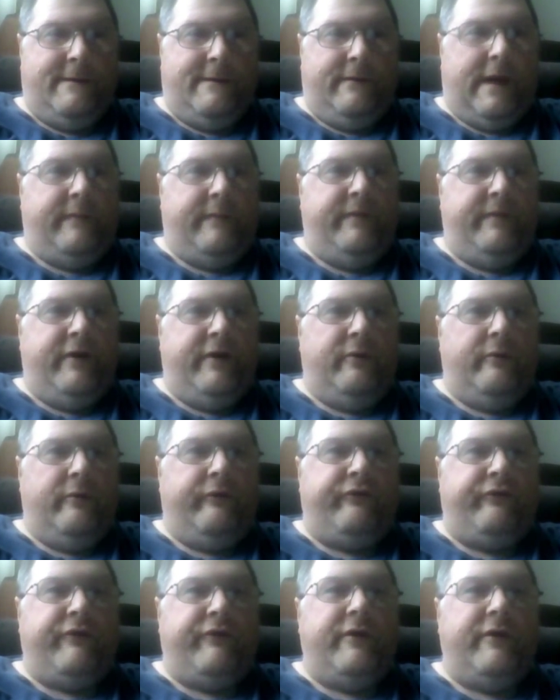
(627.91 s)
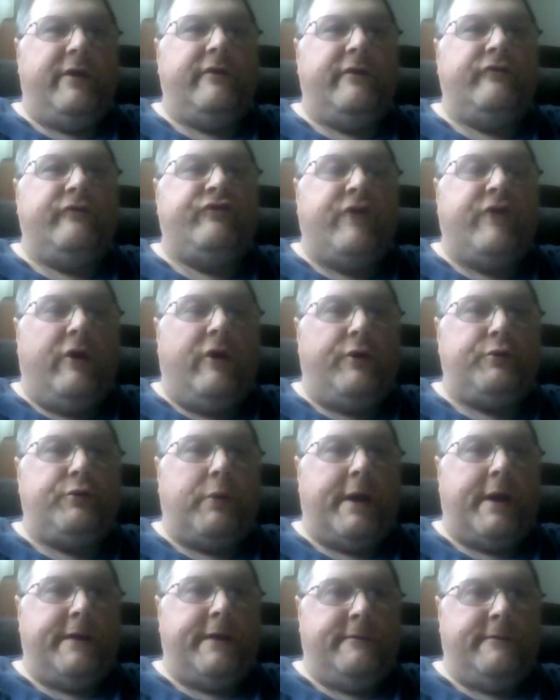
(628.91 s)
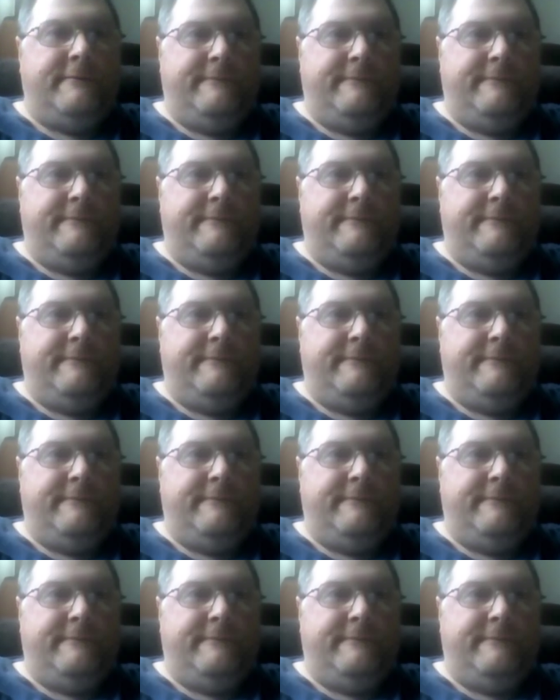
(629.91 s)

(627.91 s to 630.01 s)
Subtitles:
They've used children